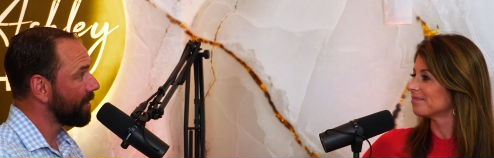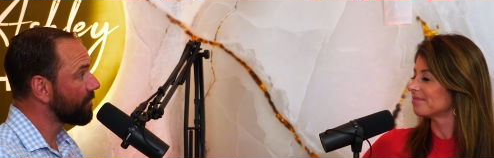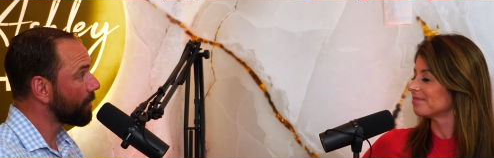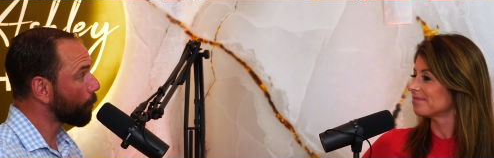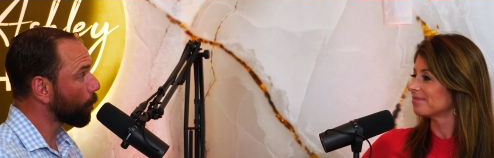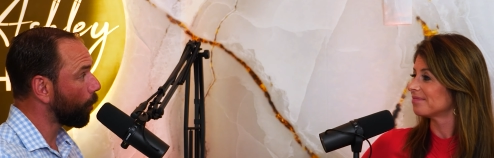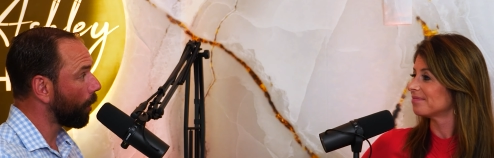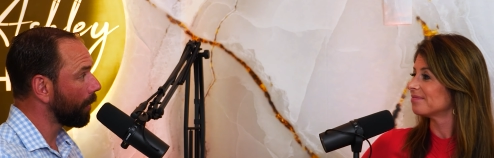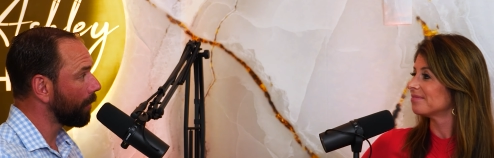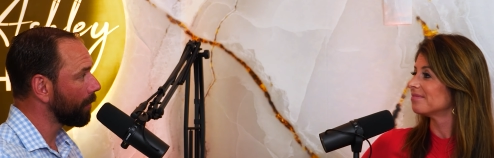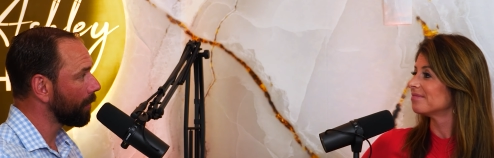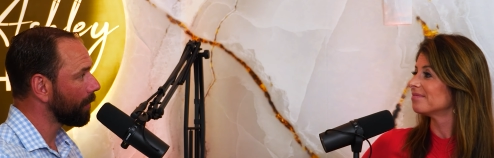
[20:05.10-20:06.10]
Speaker 1: is number
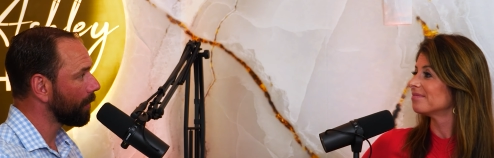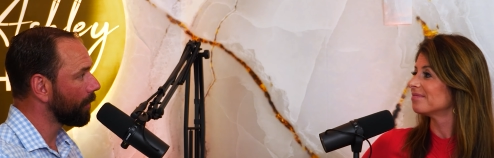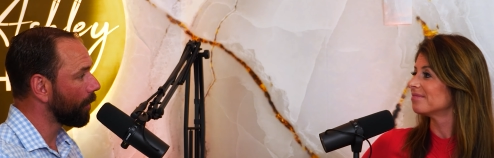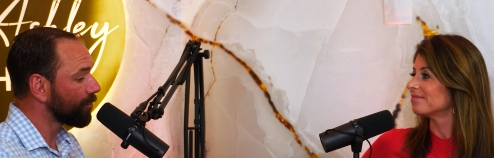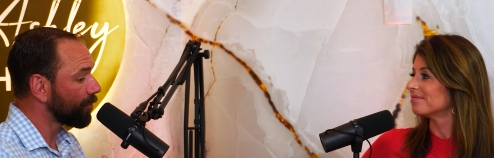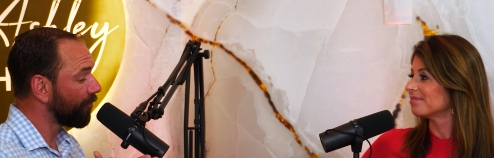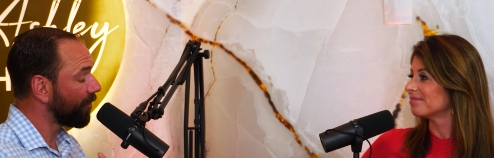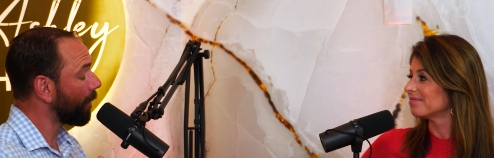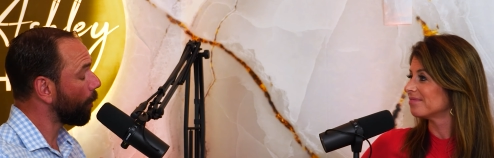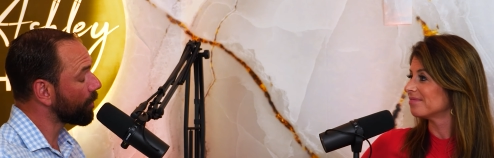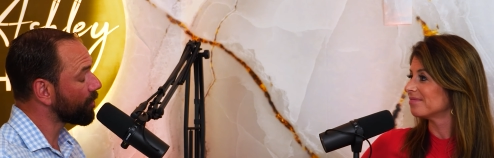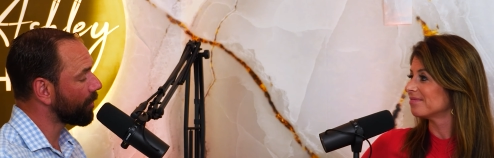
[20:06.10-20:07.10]
one, you know, so figure
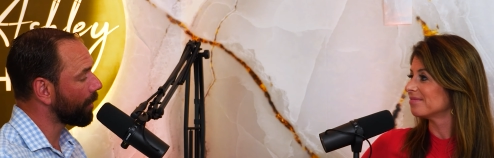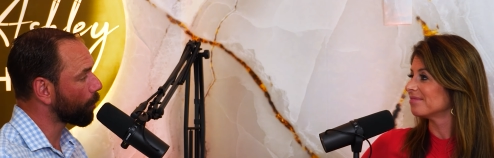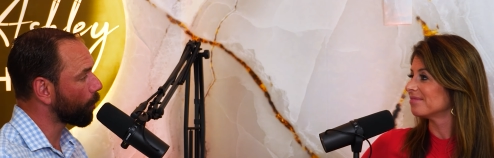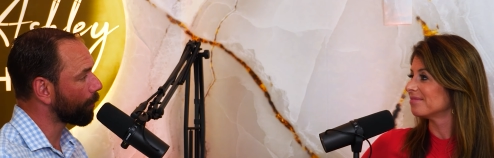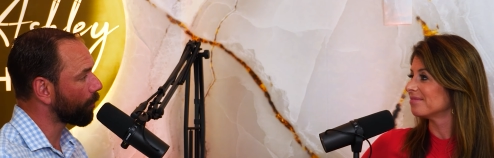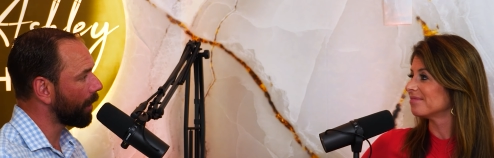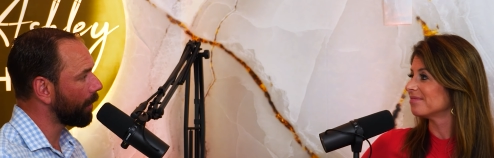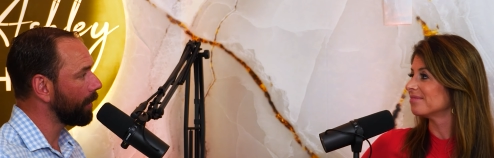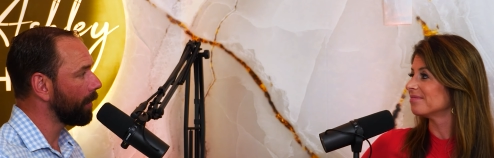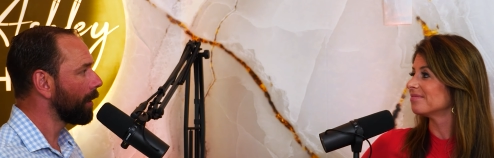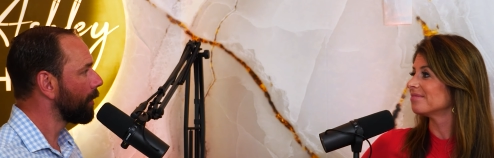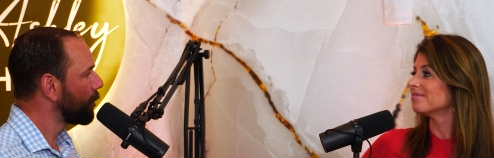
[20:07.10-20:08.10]
out what's your number one
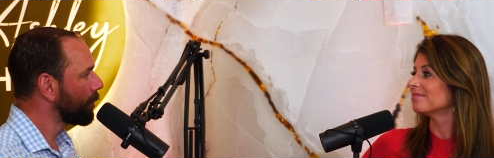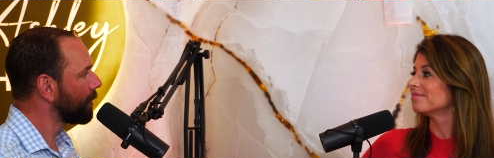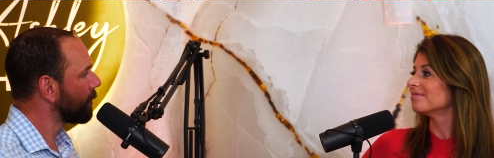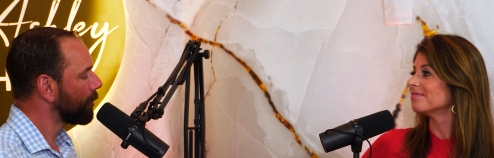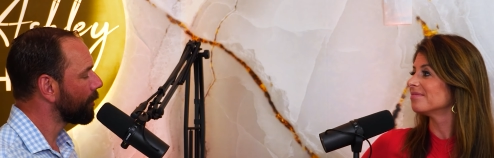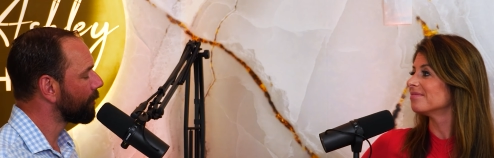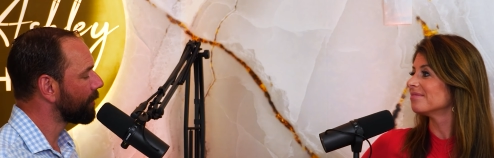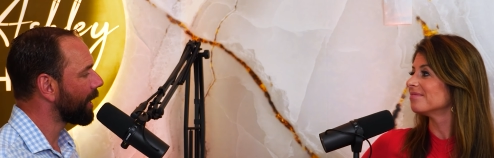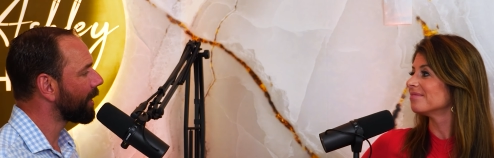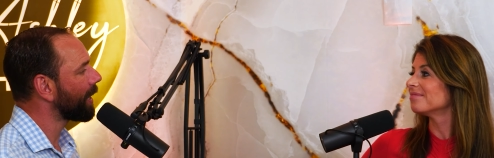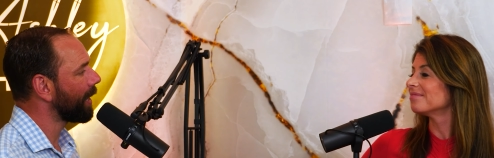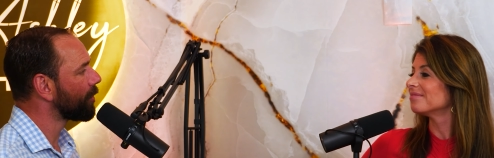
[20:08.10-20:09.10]
priority. You could you could
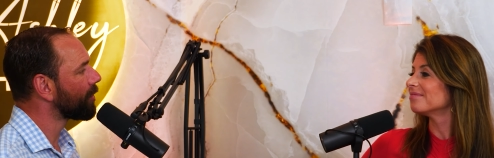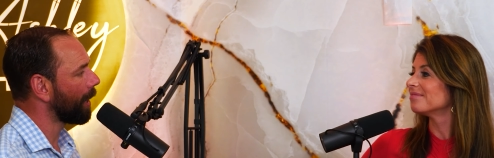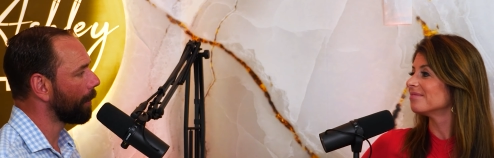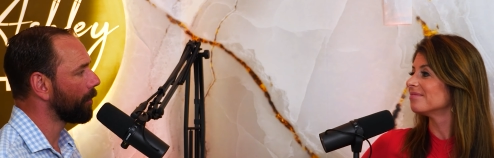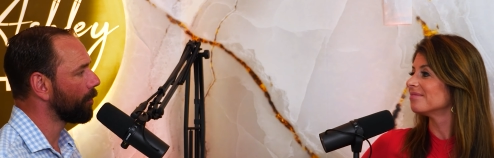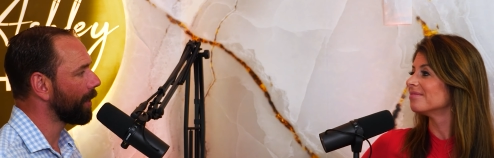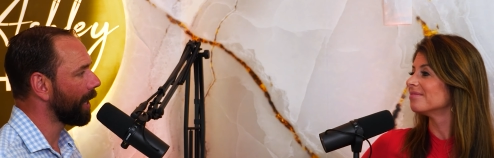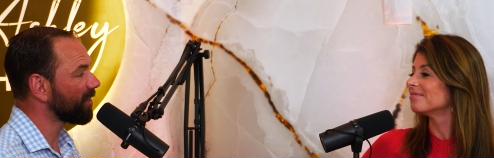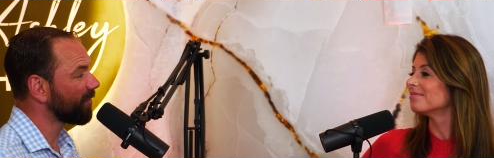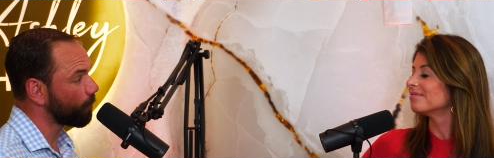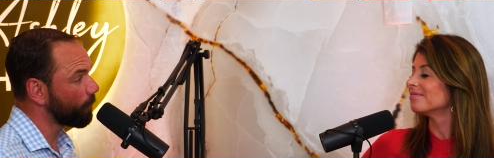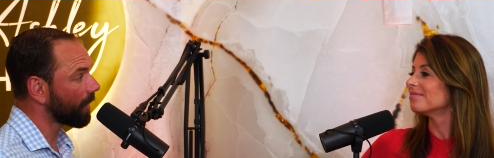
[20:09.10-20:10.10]
dedicate your time to do that.
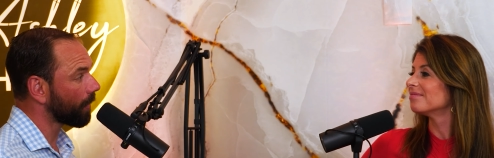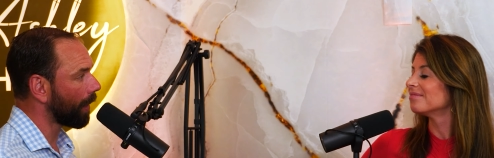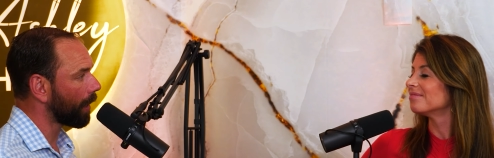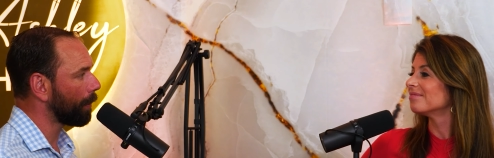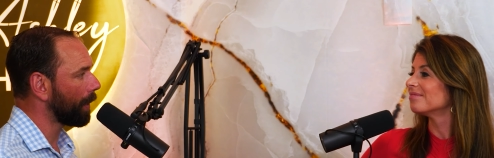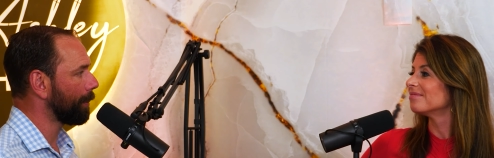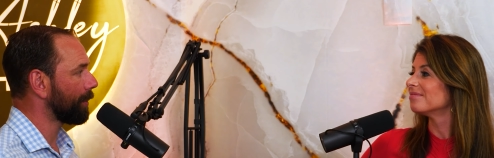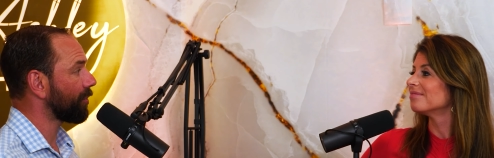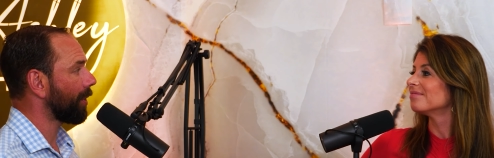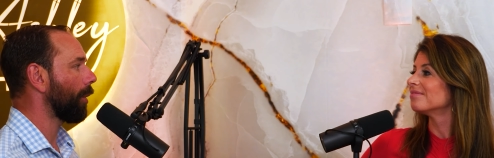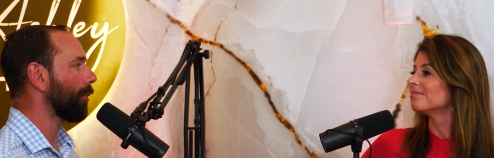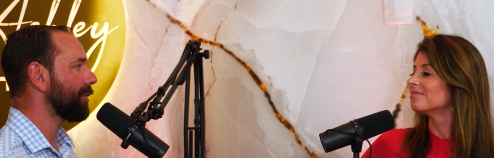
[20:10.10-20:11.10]
So if you're making a lot of money but
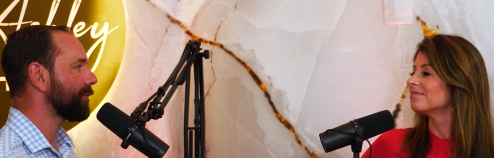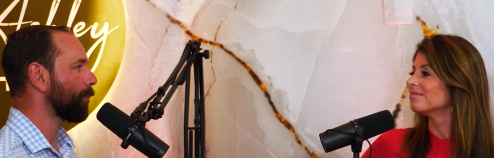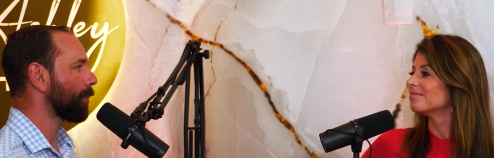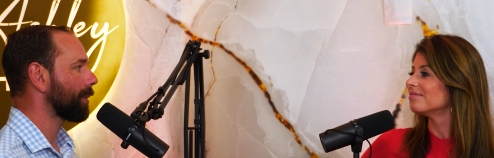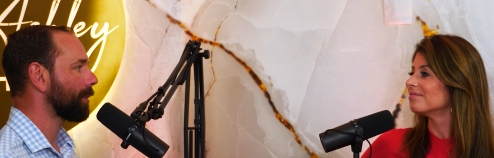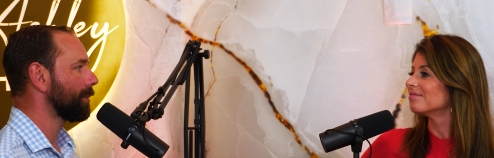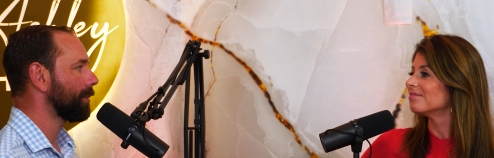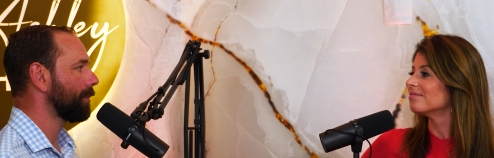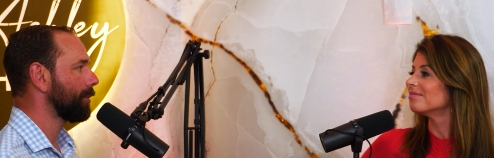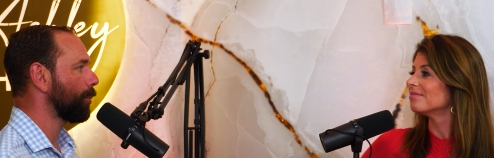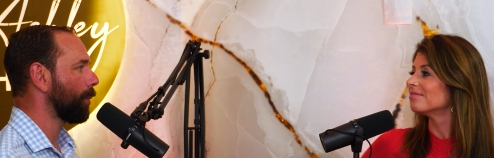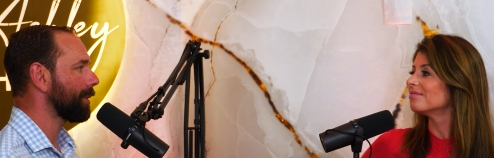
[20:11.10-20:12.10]
your health isn't where
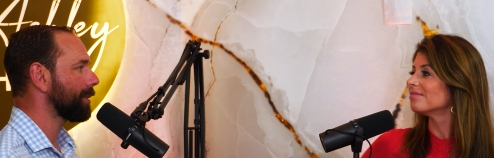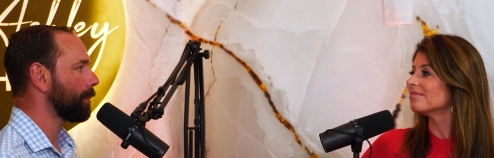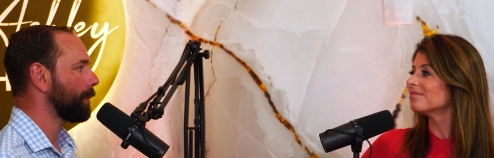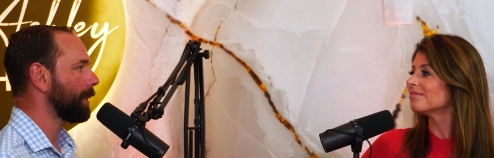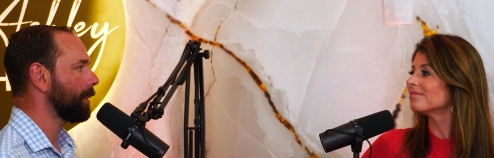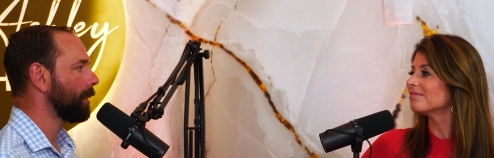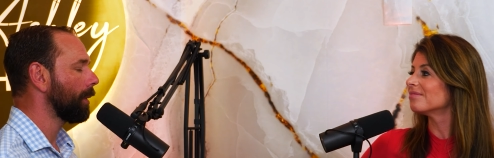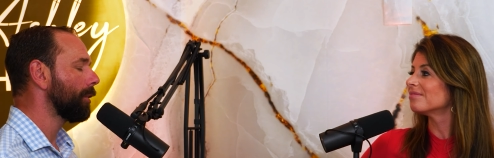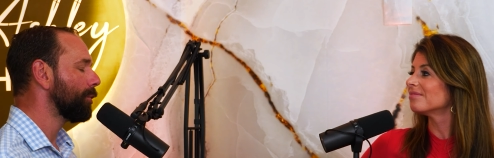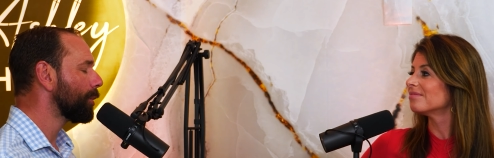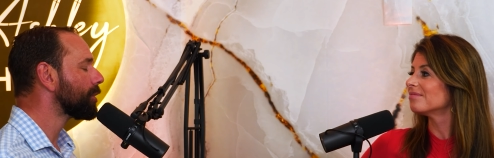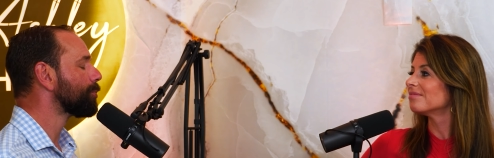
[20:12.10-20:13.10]
you want it to be, mm-hmm.
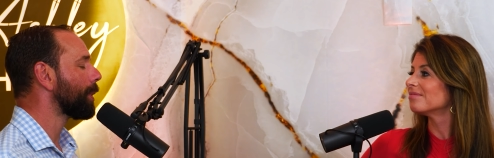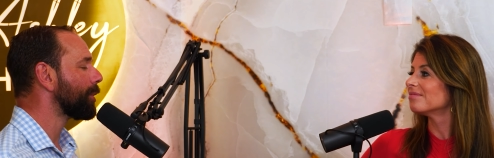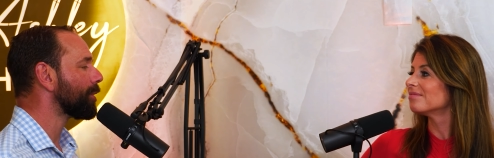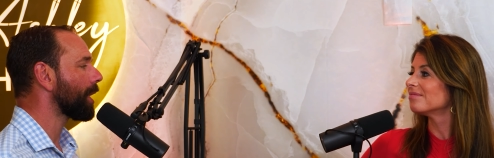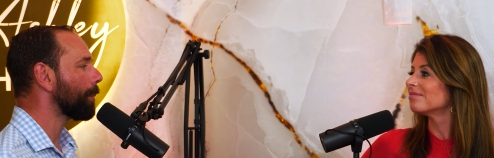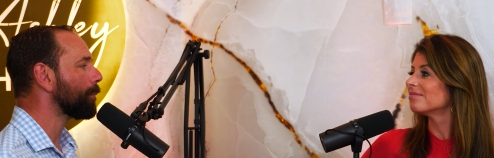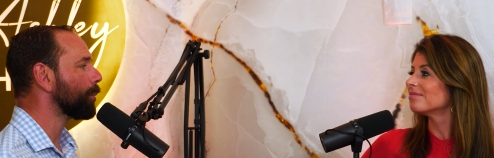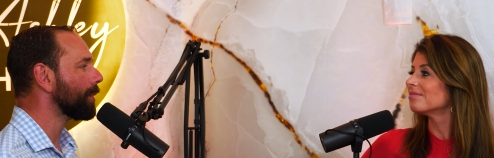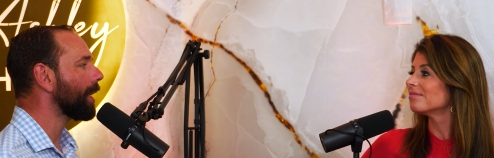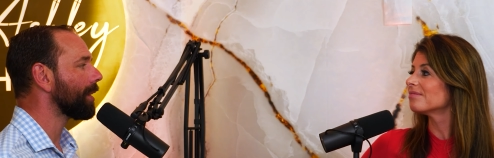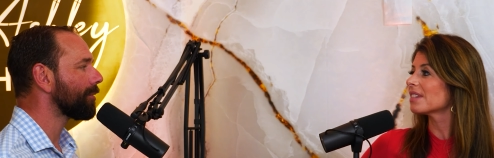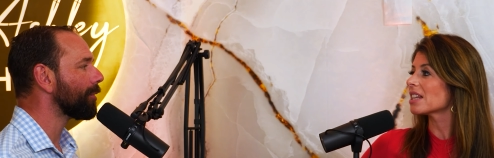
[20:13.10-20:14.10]
you could spend your time
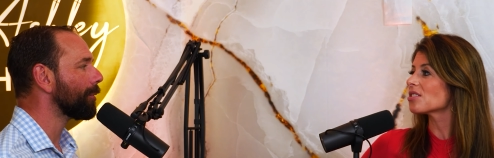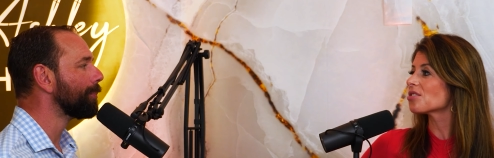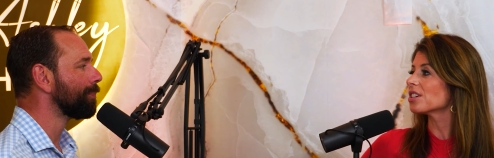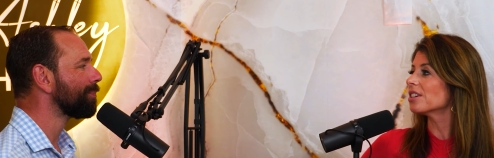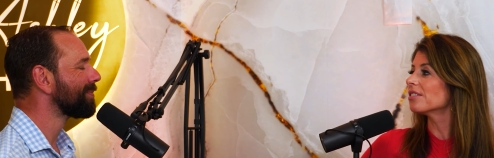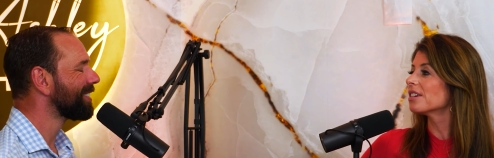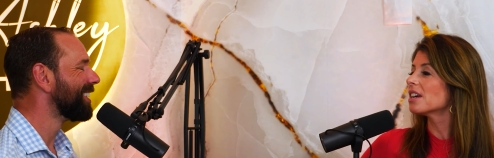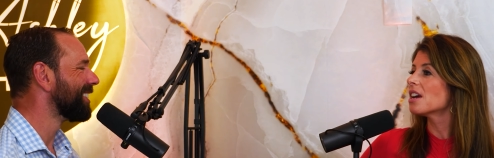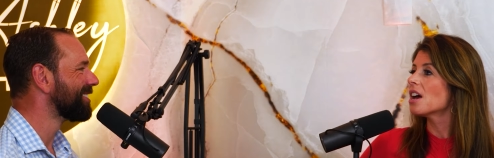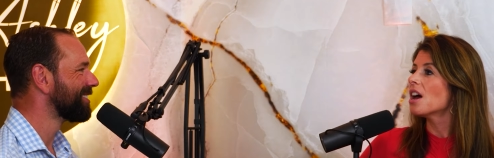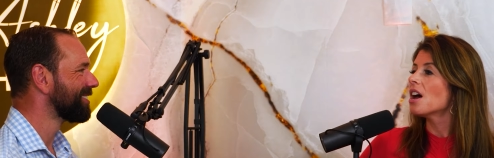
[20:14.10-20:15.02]
doing that too. That's true. Yeah.